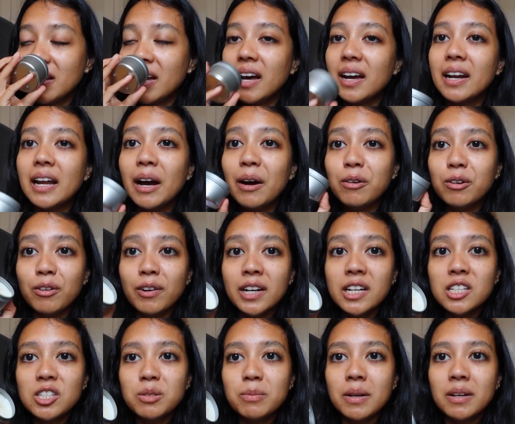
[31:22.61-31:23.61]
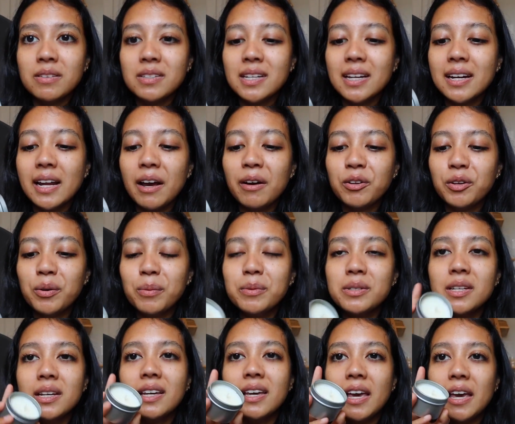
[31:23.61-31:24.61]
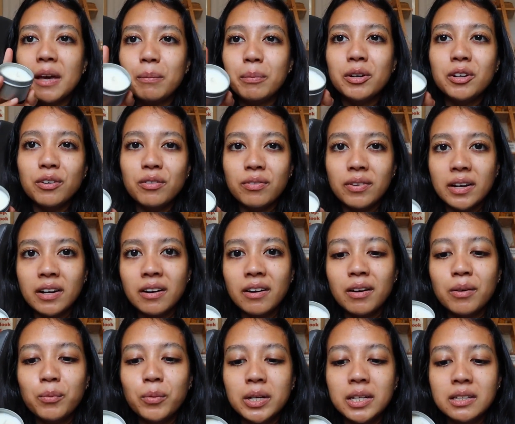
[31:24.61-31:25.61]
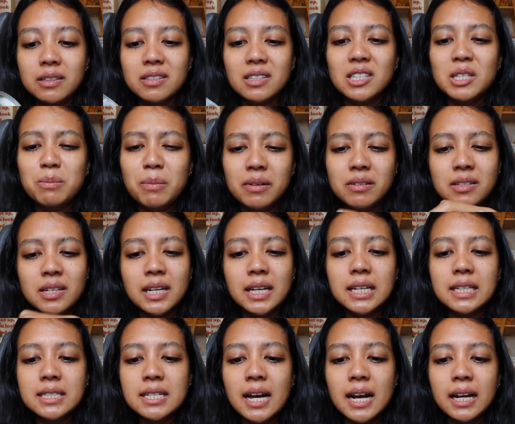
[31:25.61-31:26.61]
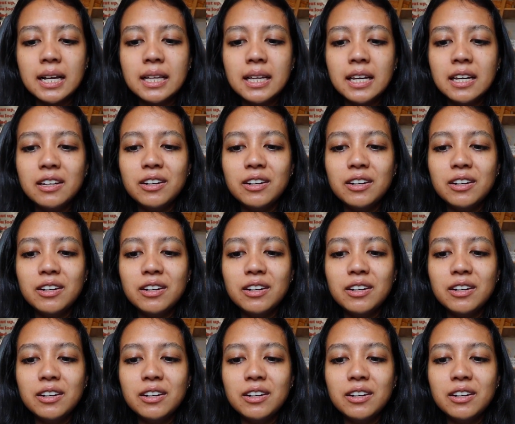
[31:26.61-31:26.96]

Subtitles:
at how great it smells and how you almost like can't put your finger on what it smells like exactly.